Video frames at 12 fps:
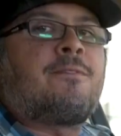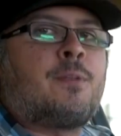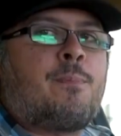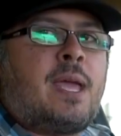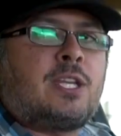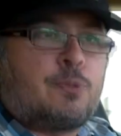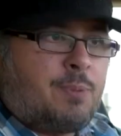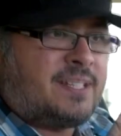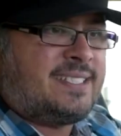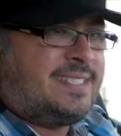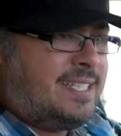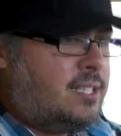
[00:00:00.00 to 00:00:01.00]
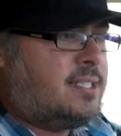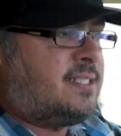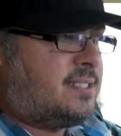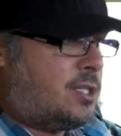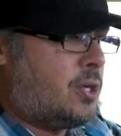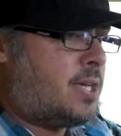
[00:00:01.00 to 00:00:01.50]
the beige, but still
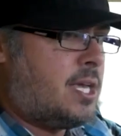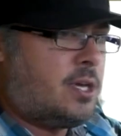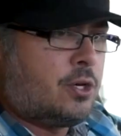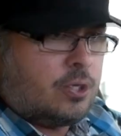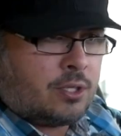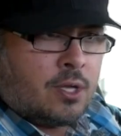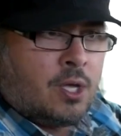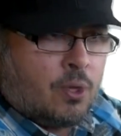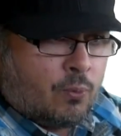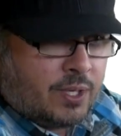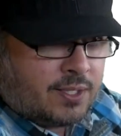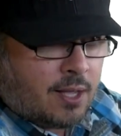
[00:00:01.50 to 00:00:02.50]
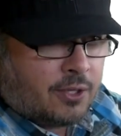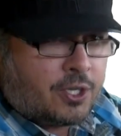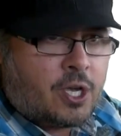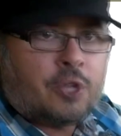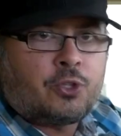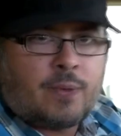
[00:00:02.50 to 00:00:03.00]
it's looking good with all the
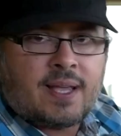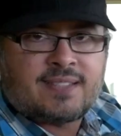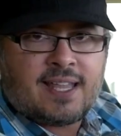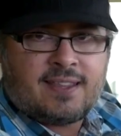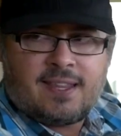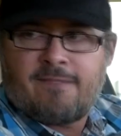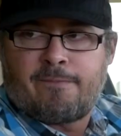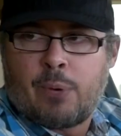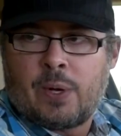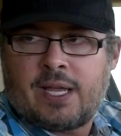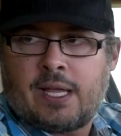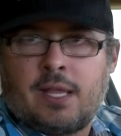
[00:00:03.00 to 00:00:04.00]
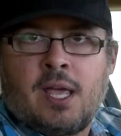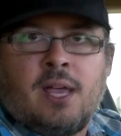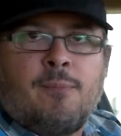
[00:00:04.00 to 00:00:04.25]
contrast that they've put in.